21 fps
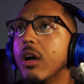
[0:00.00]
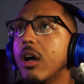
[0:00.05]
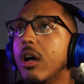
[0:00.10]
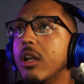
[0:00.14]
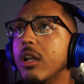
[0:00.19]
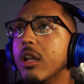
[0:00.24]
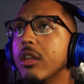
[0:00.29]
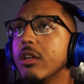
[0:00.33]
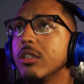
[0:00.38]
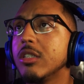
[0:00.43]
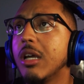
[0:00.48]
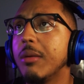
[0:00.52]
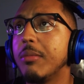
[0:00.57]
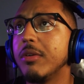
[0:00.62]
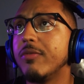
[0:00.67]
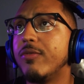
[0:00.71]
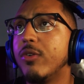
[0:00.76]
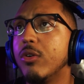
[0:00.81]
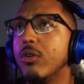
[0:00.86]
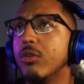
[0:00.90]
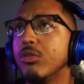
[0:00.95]
another type
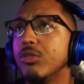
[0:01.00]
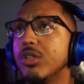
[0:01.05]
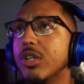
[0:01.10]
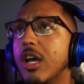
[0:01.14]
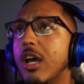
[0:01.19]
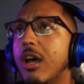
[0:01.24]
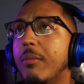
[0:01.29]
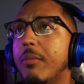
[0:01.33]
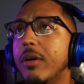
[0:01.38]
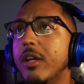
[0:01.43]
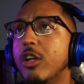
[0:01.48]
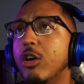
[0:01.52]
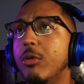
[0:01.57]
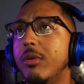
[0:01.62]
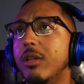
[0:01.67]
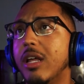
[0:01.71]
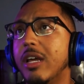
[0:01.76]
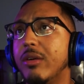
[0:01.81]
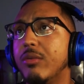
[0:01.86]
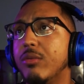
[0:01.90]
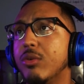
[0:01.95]
of Photoshop,
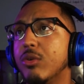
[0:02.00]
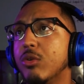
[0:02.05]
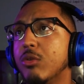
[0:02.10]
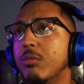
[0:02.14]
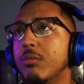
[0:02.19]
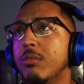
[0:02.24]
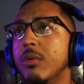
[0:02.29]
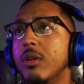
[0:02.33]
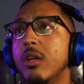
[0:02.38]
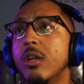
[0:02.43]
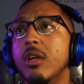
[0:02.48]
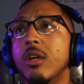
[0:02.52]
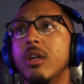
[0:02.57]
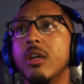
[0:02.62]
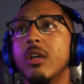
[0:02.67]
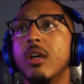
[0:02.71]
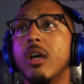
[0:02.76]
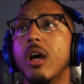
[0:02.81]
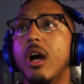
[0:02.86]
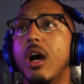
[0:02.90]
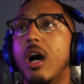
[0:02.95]
Adobe Lightroom,
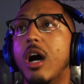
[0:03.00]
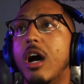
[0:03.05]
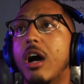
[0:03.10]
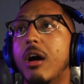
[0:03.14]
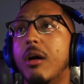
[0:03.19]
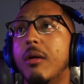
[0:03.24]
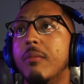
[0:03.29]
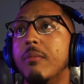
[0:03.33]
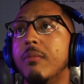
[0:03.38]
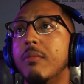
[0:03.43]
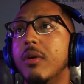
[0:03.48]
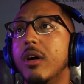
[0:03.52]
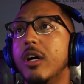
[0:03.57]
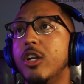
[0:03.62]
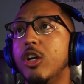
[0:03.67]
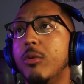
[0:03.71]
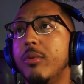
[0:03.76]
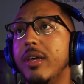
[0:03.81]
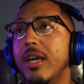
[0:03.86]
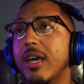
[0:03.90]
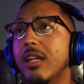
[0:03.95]
um,
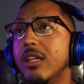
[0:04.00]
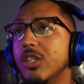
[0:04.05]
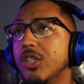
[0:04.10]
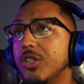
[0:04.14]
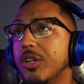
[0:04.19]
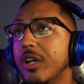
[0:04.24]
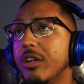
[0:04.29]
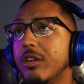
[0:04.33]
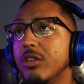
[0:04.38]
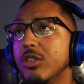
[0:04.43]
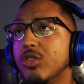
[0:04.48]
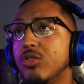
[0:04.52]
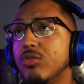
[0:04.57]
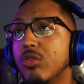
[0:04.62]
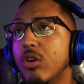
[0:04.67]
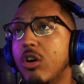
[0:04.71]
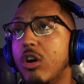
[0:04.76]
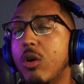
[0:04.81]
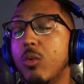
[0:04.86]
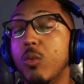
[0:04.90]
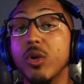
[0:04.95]
Adobe Illustrator
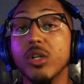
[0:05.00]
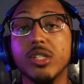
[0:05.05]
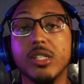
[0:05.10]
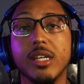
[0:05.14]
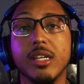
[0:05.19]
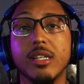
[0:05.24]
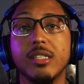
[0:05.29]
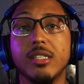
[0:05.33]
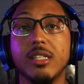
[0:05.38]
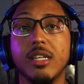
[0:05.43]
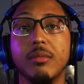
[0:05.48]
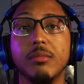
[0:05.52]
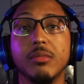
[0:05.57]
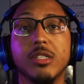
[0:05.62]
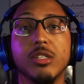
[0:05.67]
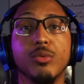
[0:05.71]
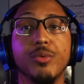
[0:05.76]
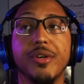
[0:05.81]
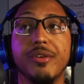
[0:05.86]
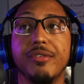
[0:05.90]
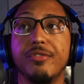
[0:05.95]
Draw, which they seem
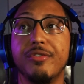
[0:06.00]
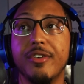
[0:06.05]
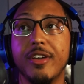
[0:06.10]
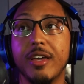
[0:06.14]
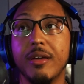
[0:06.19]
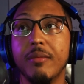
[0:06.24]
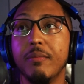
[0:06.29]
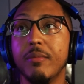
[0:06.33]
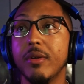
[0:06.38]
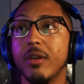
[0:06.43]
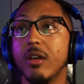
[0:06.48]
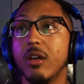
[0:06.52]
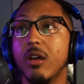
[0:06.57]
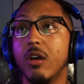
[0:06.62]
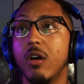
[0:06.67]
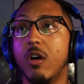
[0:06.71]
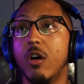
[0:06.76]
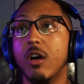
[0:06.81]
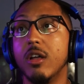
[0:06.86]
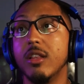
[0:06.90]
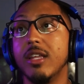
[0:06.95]
to revamp
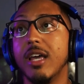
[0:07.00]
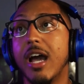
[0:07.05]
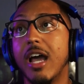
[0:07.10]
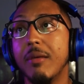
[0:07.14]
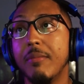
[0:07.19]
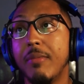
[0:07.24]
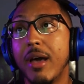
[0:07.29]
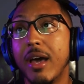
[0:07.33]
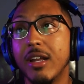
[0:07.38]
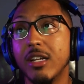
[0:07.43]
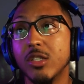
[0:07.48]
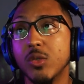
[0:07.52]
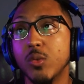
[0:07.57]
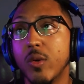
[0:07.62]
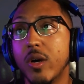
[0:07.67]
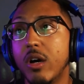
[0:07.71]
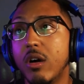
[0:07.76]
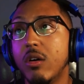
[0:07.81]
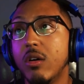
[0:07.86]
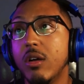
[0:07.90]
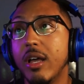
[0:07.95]
on the iPad as
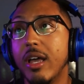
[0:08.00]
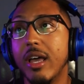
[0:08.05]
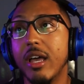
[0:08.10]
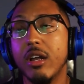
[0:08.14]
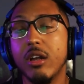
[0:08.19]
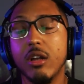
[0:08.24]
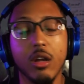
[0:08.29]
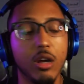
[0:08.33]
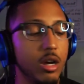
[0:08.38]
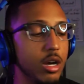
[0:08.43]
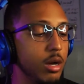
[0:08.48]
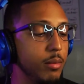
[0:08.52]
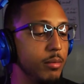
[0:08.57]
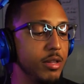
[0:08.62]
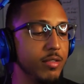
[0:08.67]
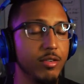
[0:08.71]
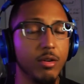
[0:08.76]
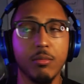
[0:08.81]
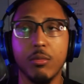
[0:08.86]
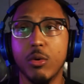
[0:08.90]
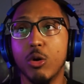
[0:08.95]
well, and uh, I
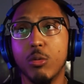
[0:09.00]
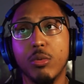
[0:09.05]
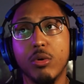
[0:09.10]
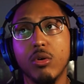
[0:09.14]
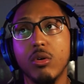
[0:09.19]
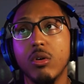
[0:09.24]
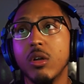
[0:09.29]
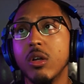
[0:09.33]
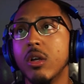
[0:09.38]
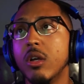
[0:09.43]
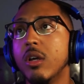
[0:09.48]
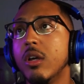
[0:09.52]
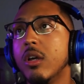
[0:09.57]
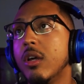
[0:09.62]
believe on mobile.